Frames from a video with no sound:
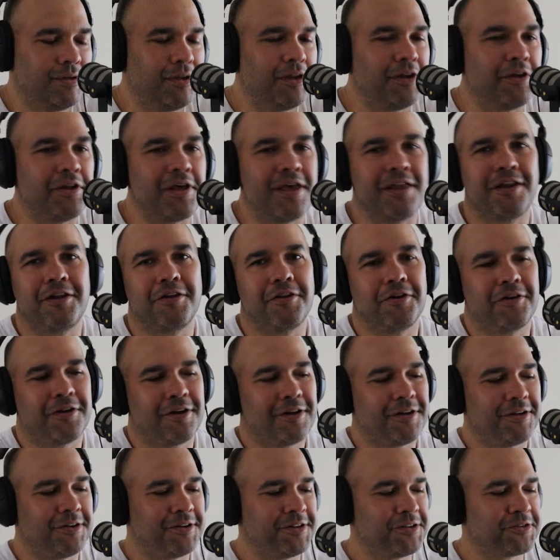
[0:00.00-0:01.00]
And not
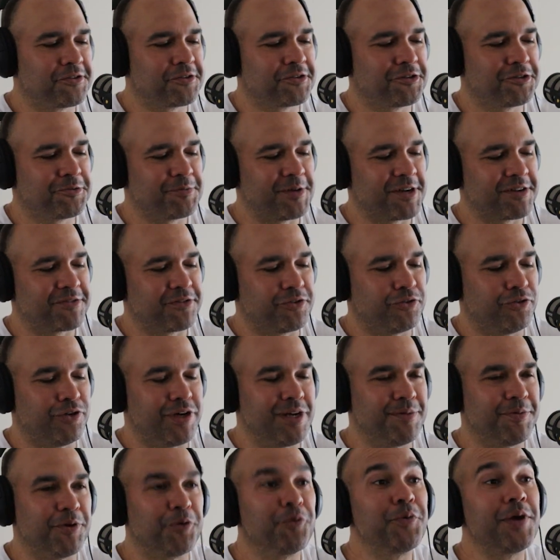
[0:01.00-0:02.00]
in a disrespectful
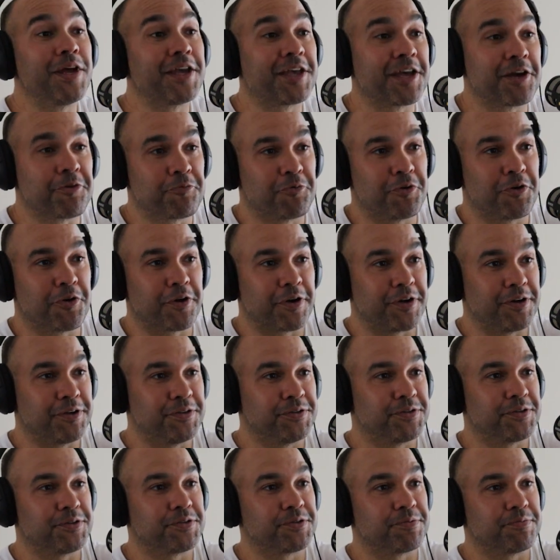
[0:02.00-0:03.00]
way, but weekend
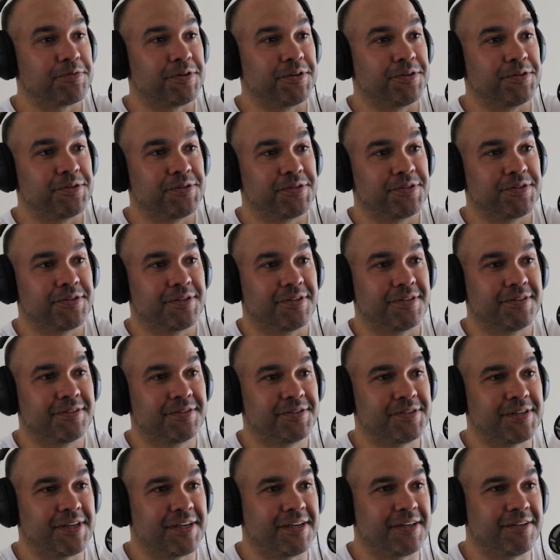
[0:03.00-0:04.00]
warriors as opposed to,
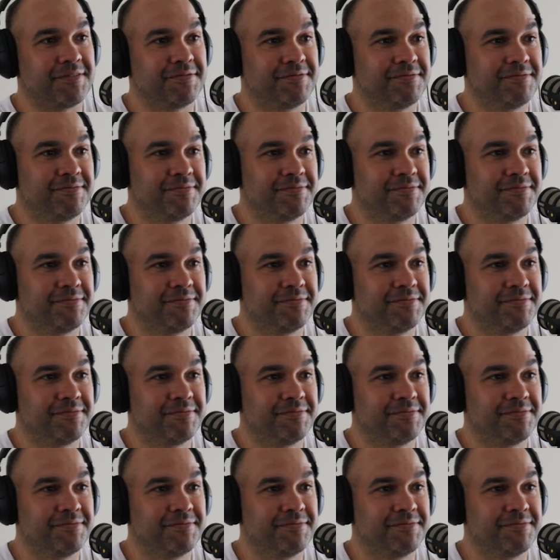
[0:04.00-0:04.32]
say...